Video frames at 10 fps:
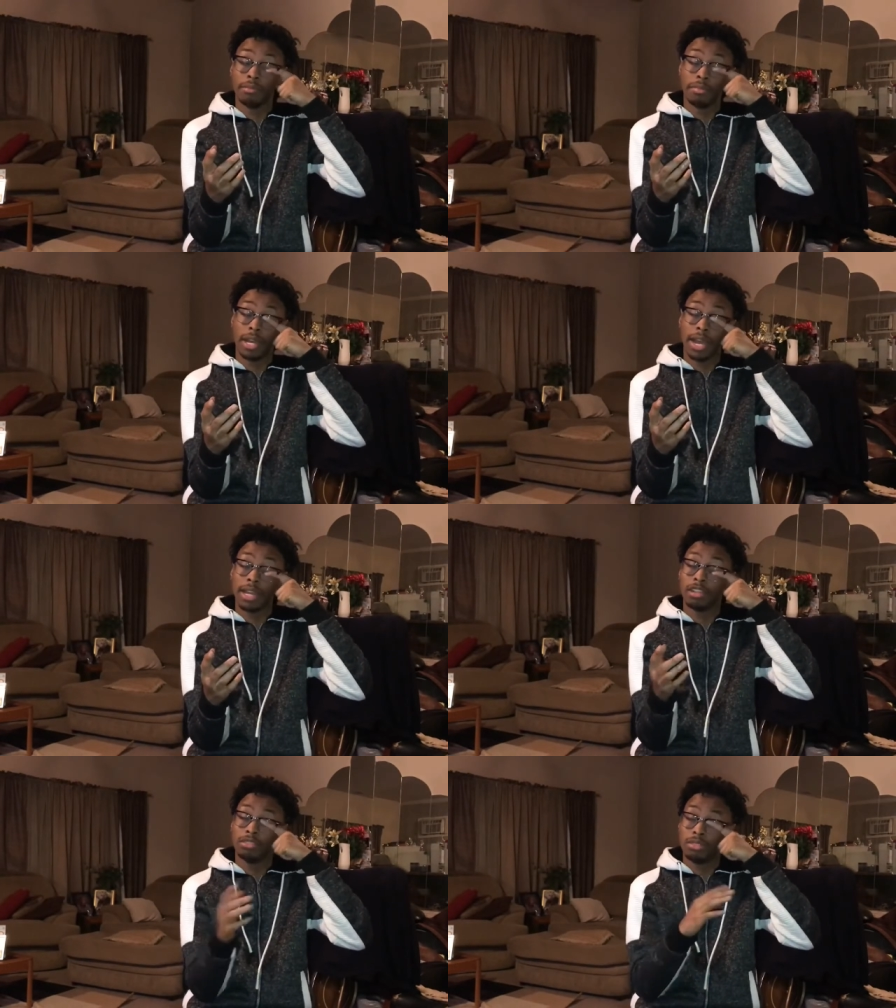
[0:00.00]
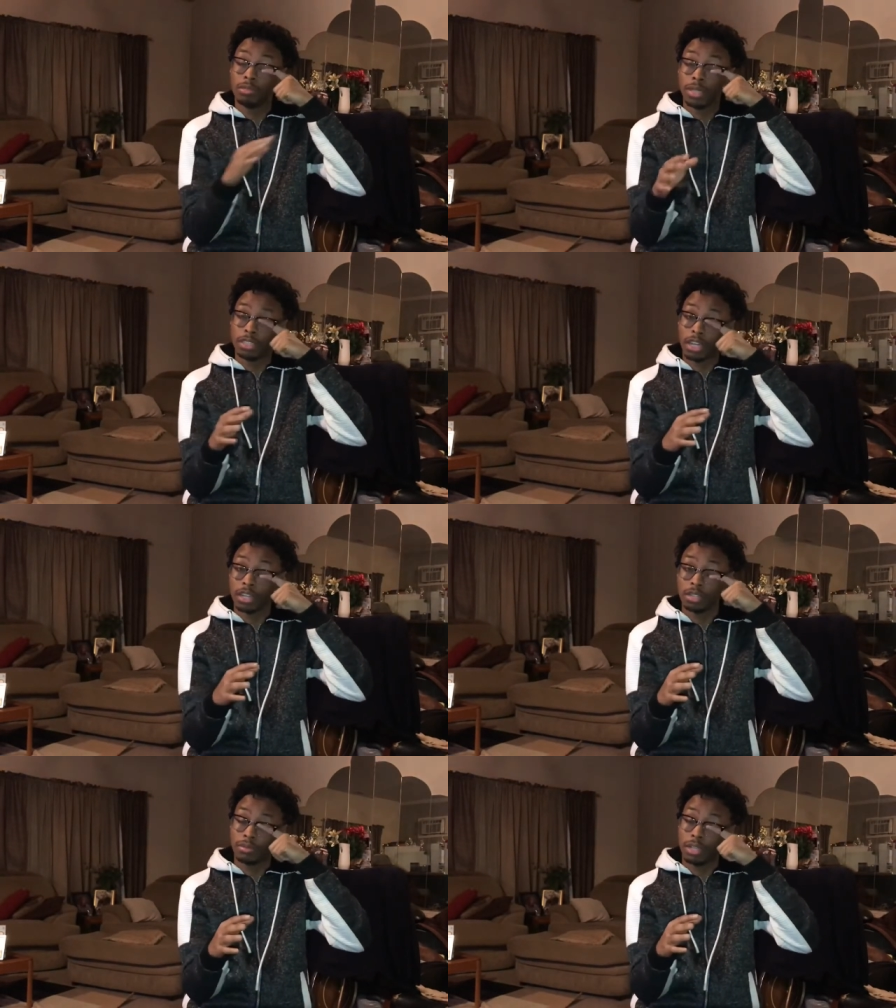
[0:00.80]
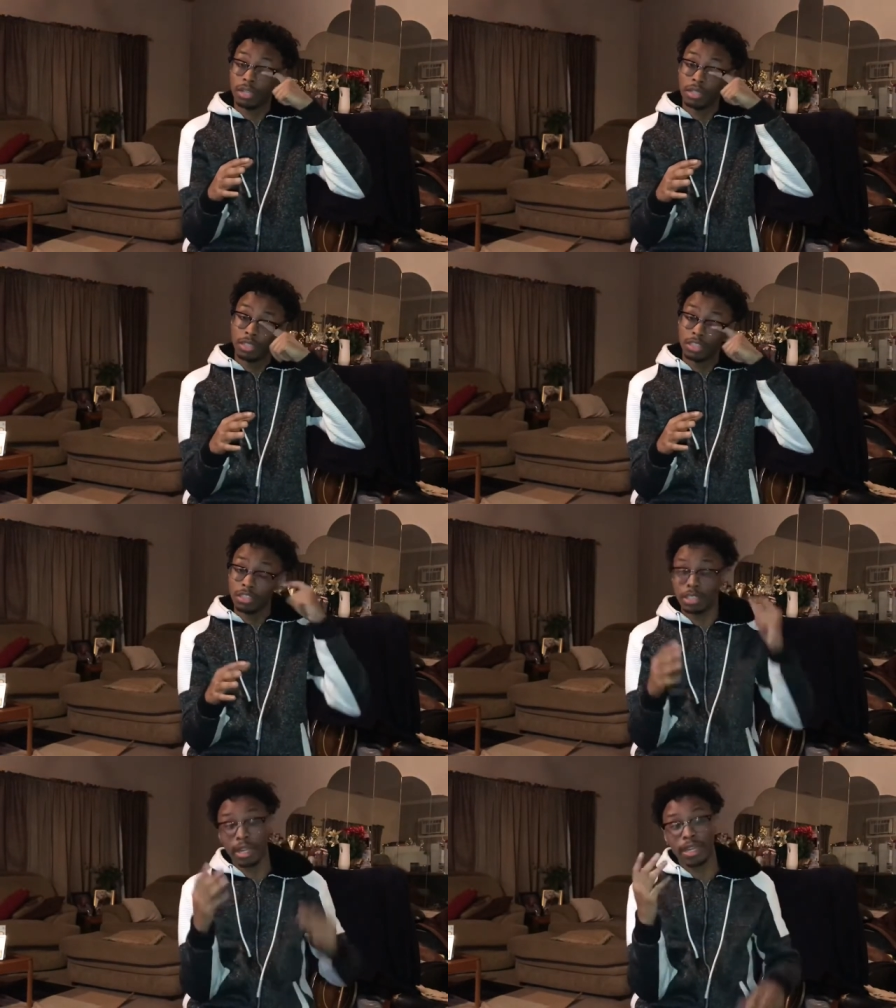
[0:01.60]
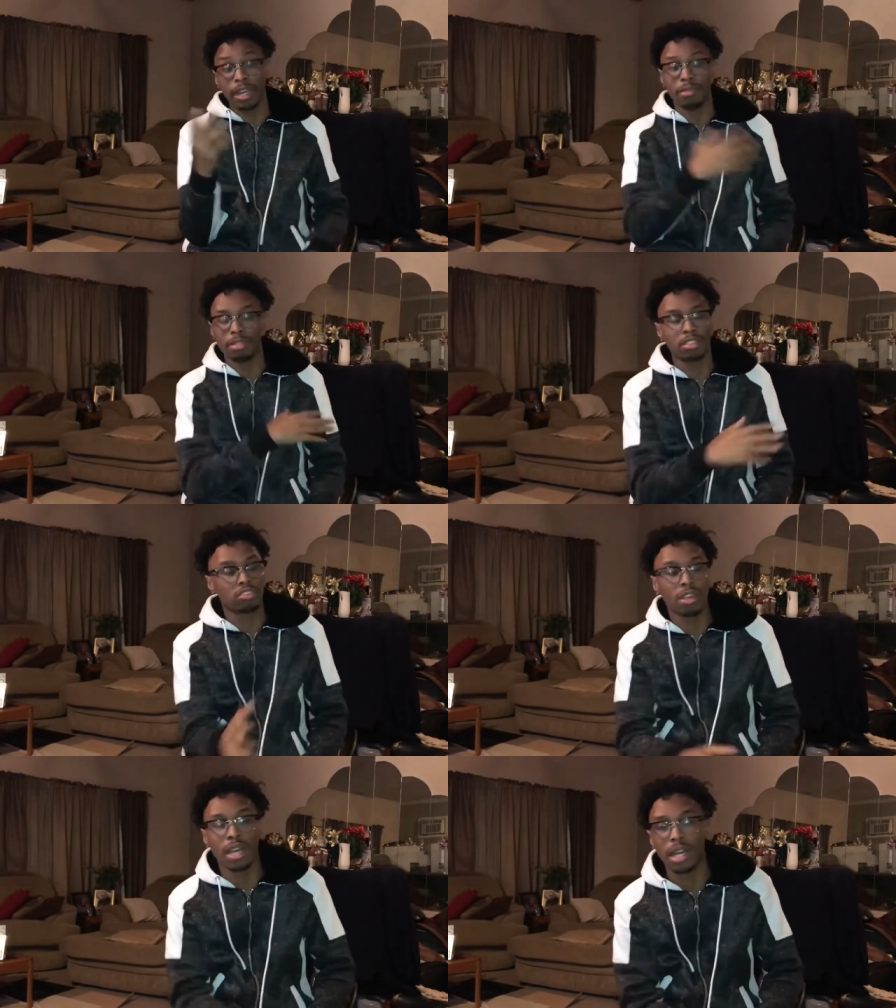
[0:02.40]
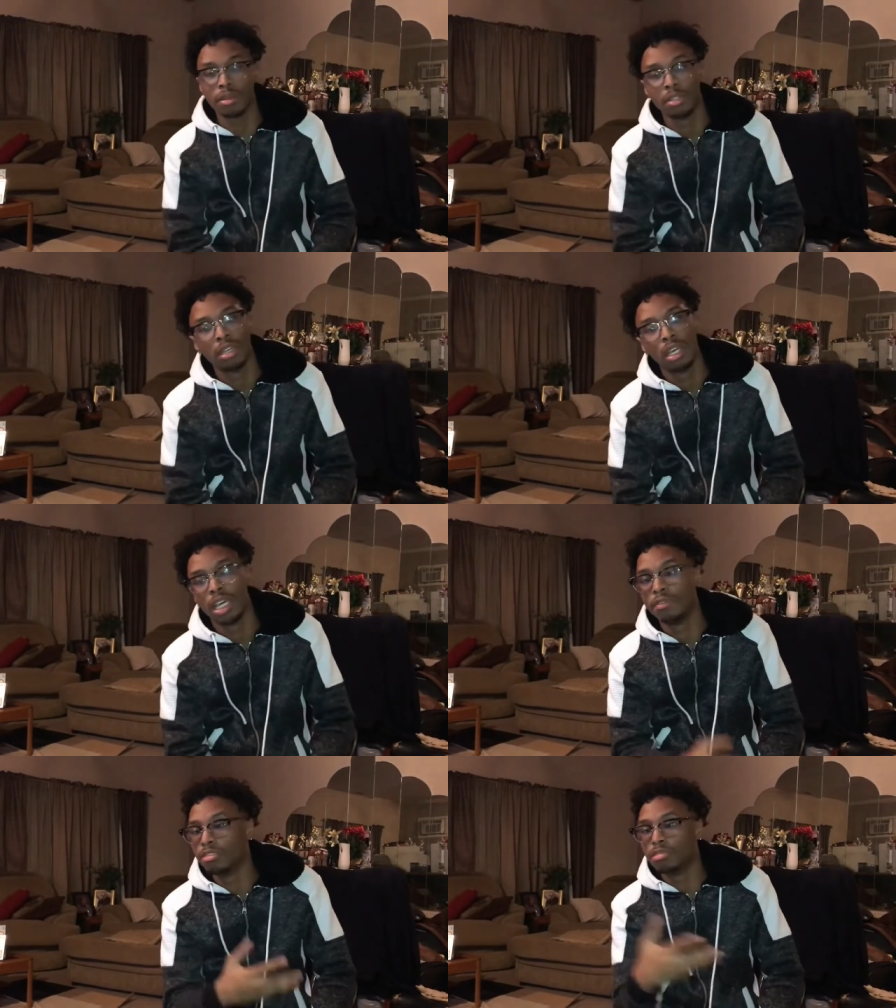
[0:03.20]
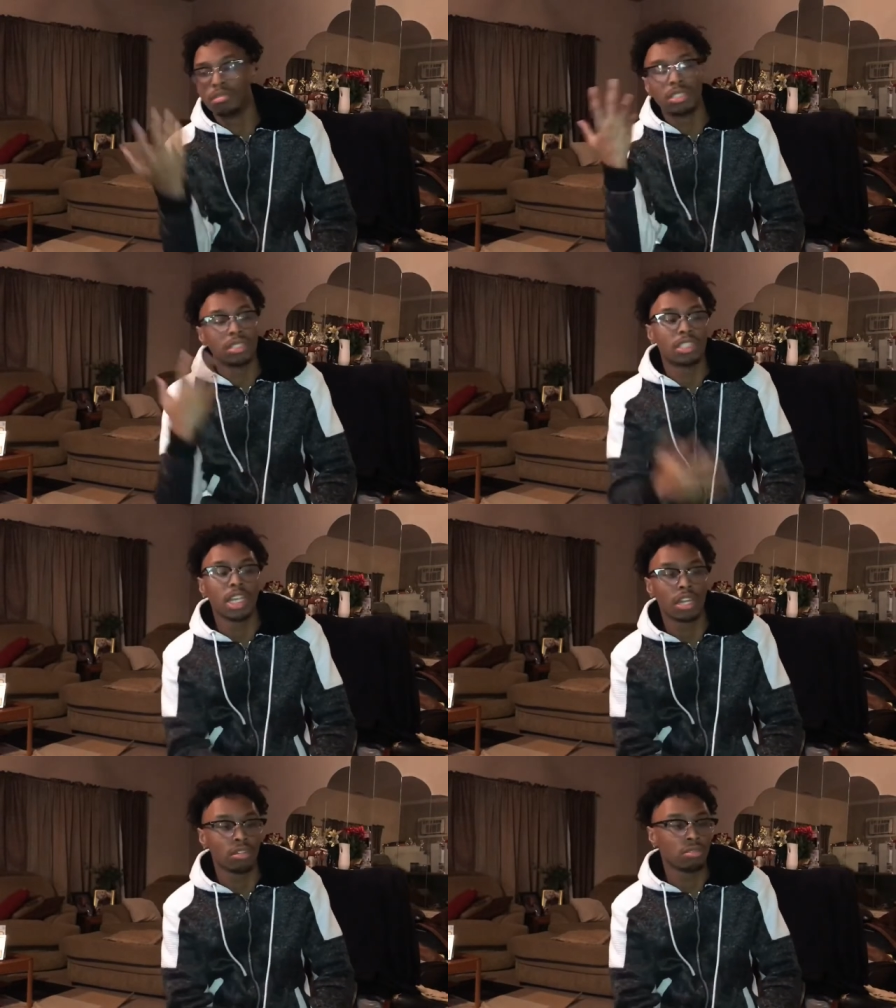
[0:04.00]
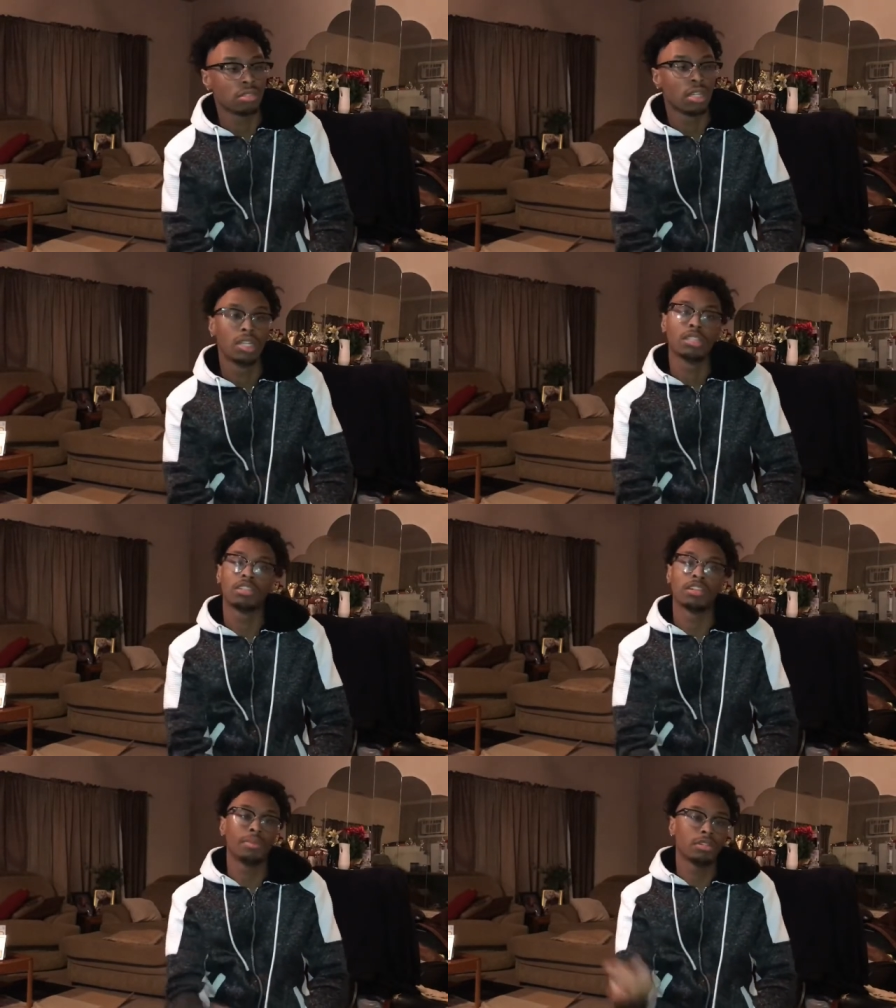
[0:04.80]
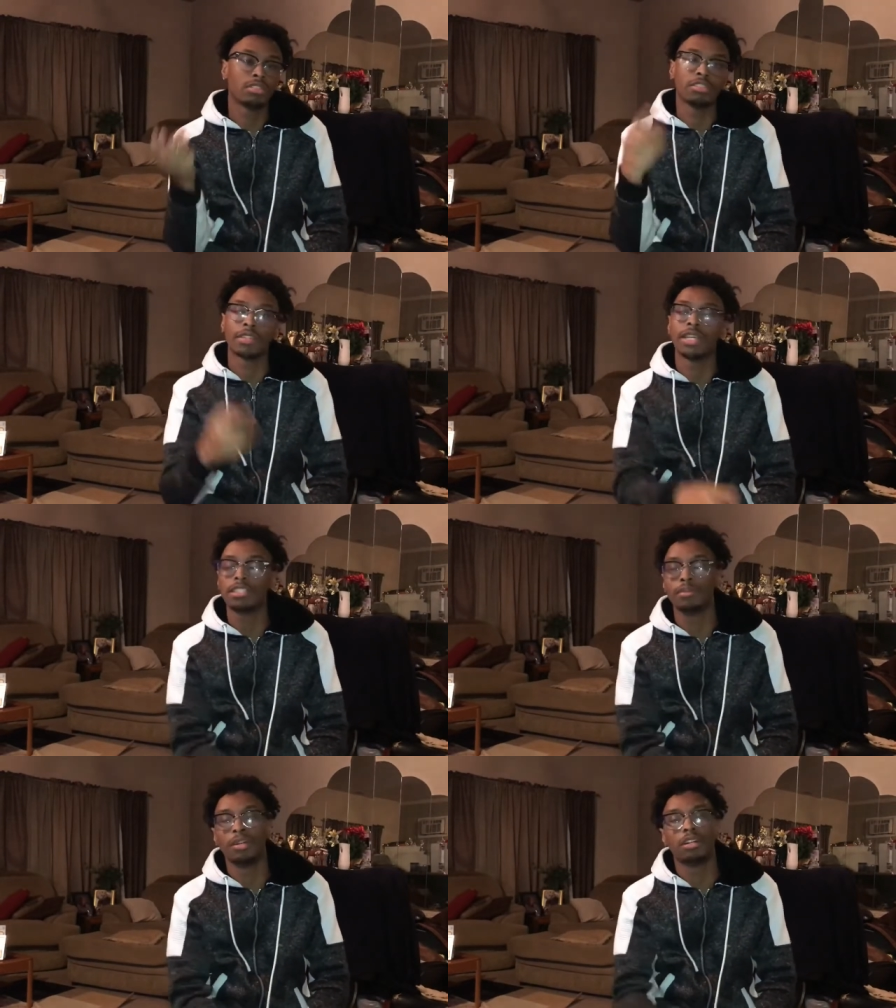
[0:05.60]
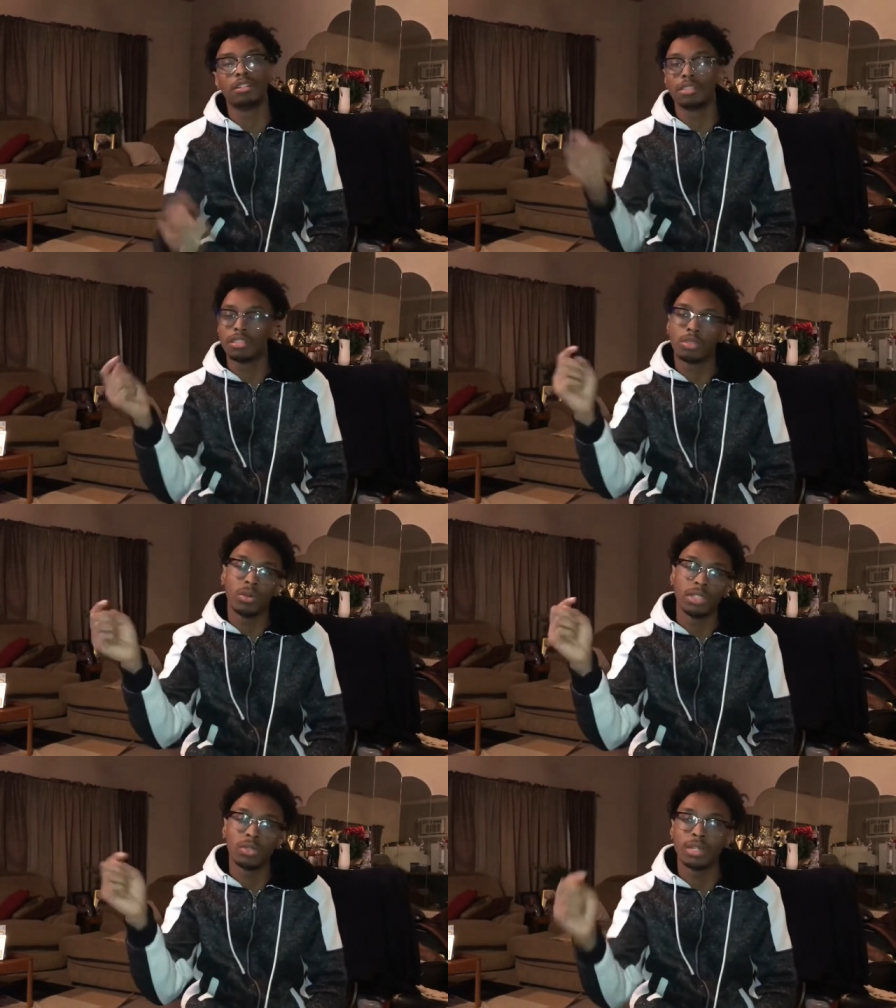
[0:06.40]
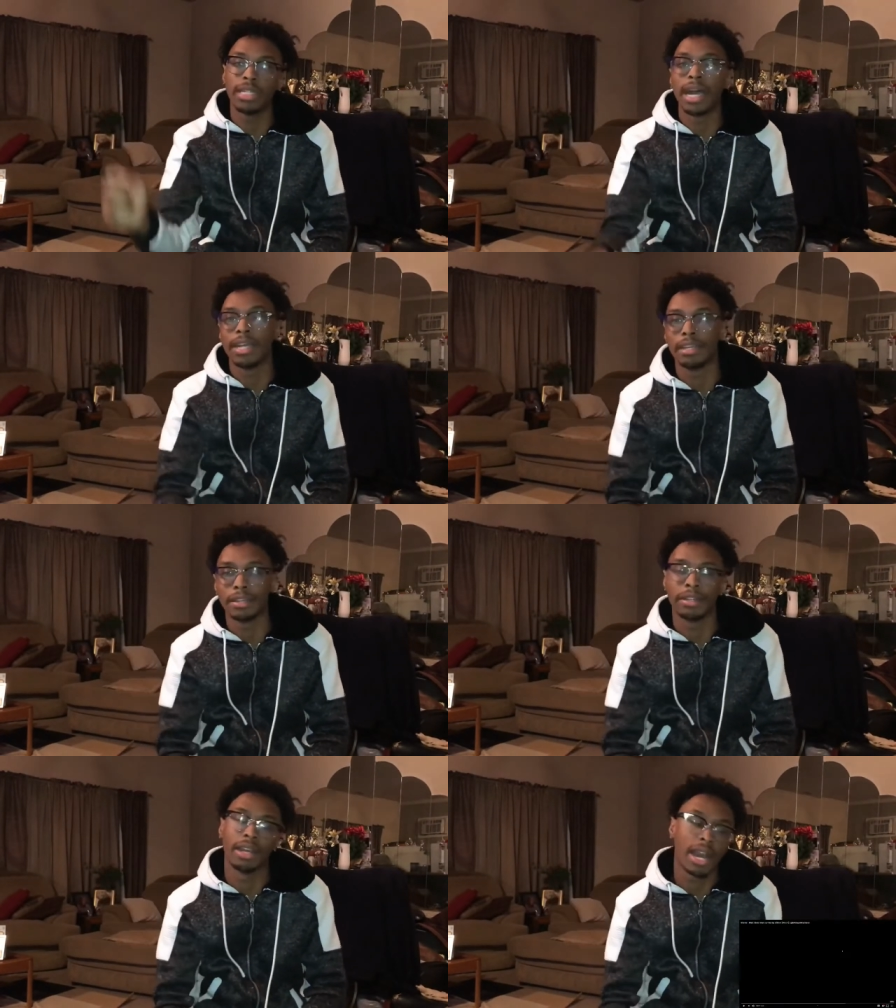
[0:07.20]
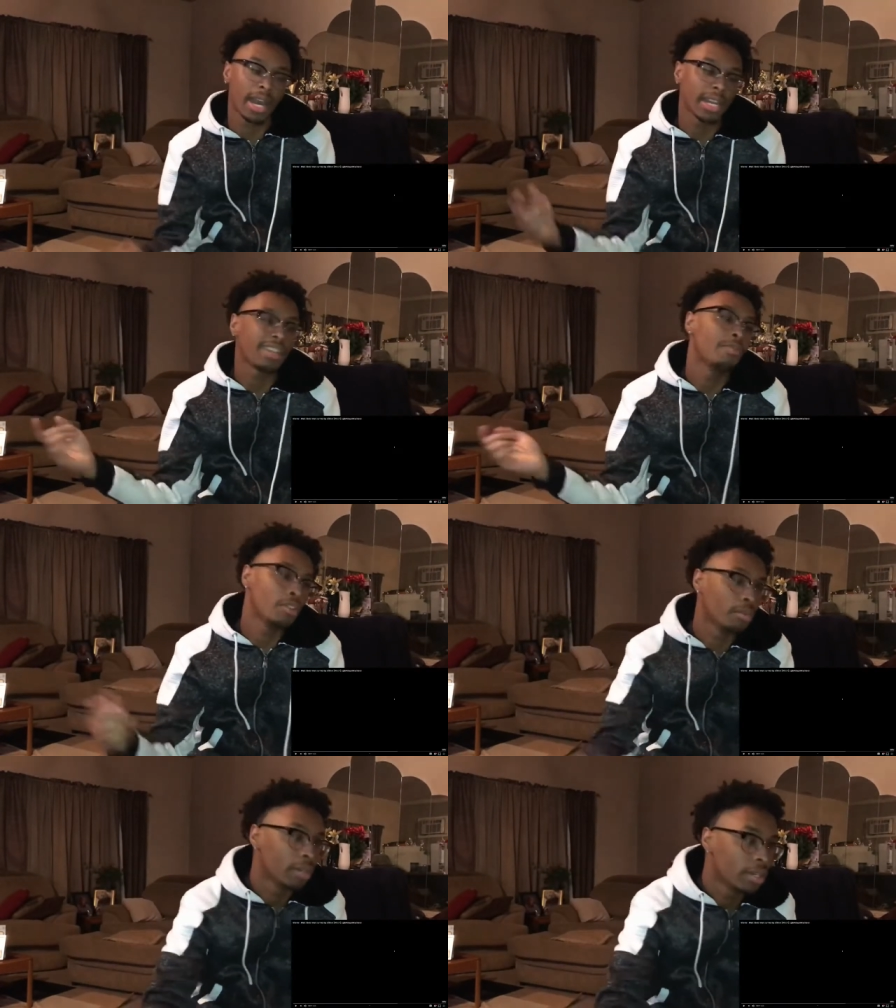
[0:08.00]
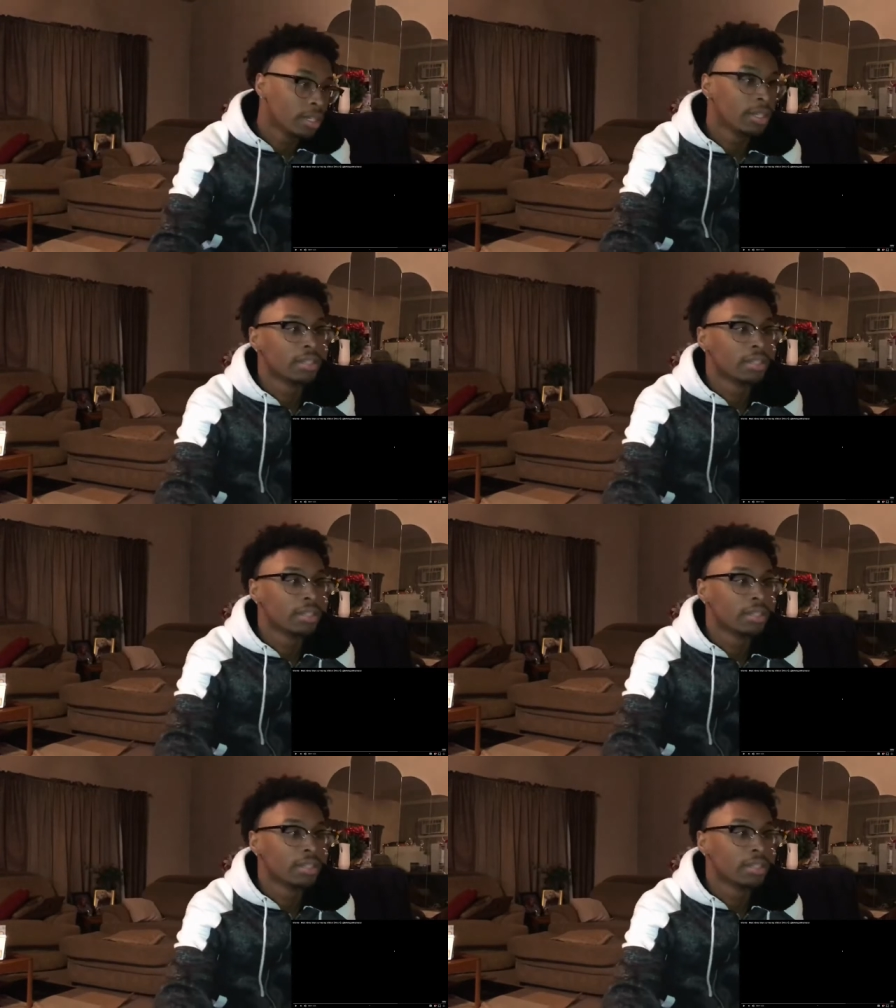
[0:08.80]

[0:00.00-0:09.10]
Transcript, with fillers: But I ain't gonna do too much talking, bro. Just like, comment, subscribe. If you're new to the channel, turn the post notification bells. 2020 I year, alright? Come on, bro.